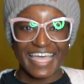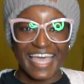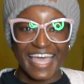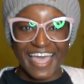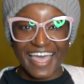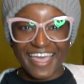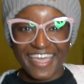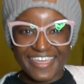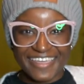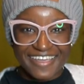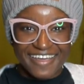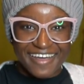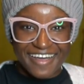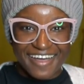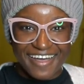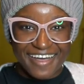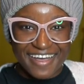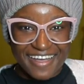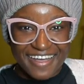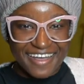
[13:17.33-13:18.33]
Hey
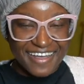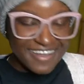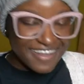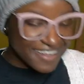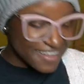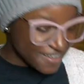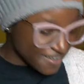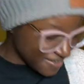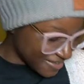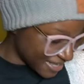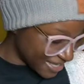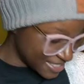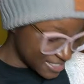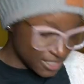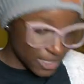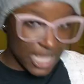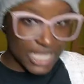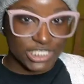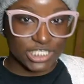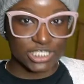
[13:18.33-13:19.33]
y'all! Okay,
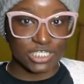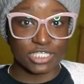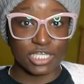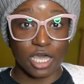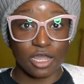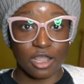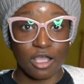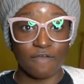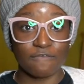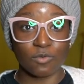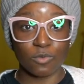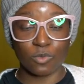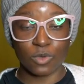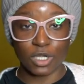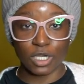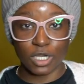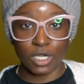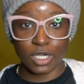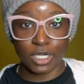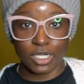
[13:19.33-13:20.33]
so I just got off
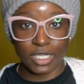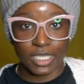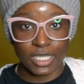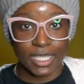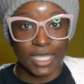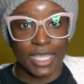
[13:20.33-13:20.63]
work